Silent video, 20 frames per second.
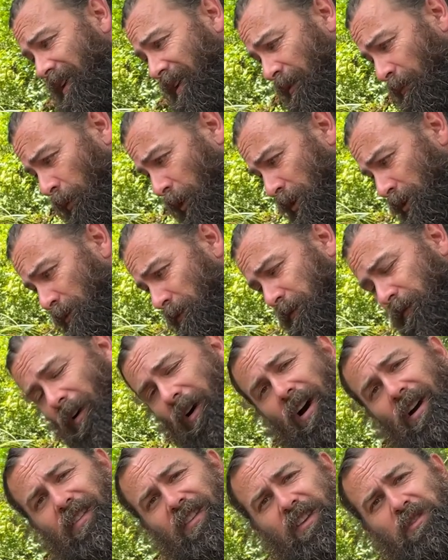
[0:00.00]
What you'll
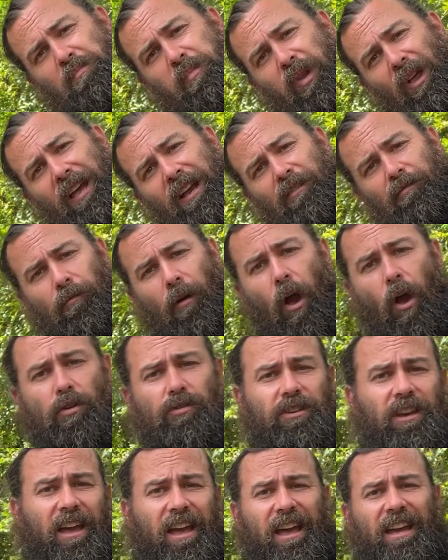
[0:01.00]
find, this plant
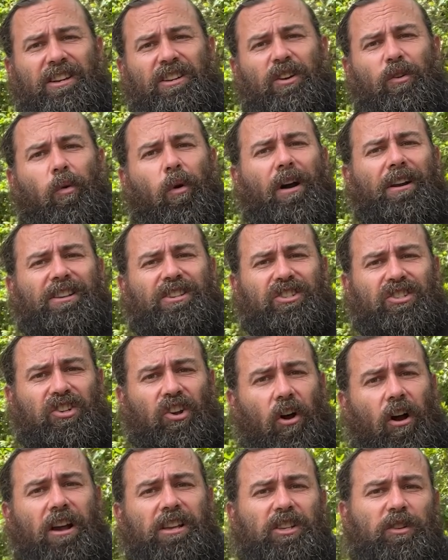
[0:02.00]
grows into quite a
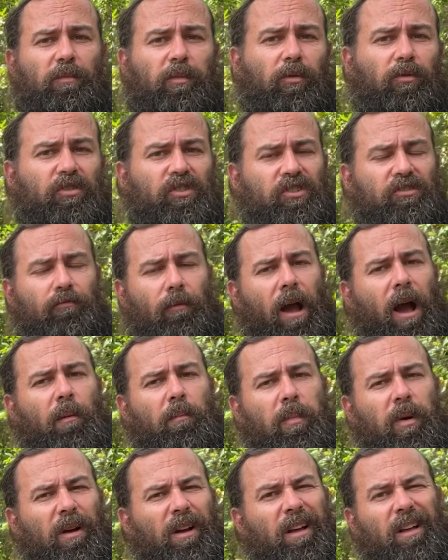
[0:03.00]
sizable shrub,